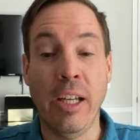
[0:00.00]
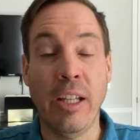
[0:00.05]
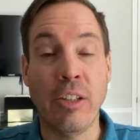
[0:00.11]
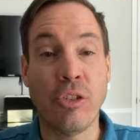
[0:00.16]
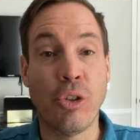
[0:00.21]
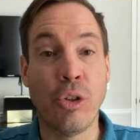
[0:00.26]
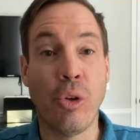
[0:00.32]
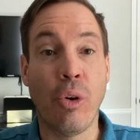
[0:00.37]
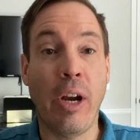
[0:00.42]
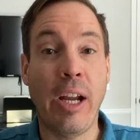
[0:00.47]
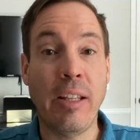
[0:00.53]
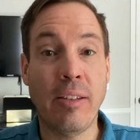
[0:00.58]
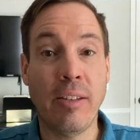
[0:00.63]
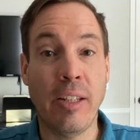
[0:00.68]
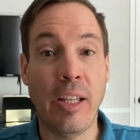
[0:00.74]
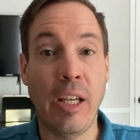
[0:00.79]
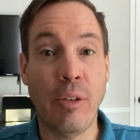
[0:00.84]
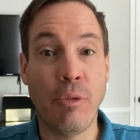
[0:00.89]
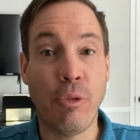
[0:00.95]
it's a great
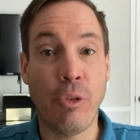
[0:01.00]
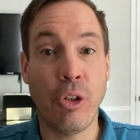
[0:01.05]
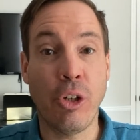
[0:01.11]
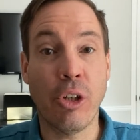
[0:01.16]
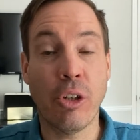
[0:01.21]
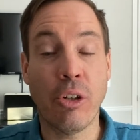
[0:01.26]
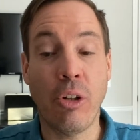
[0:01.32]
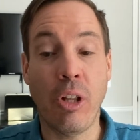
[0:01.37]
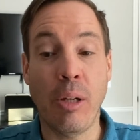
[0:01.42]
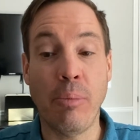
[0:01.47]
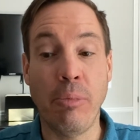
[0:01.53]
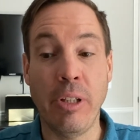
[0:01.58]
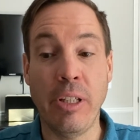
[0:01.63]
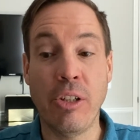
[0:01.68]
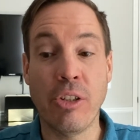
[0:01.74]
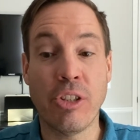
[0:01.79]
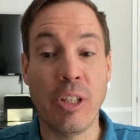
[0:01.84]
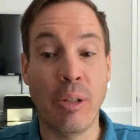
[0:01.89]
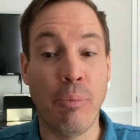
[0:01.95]
thing for your club
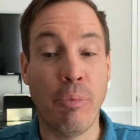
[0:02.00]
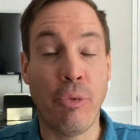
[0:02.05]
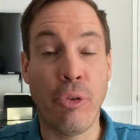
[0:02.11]
leadership.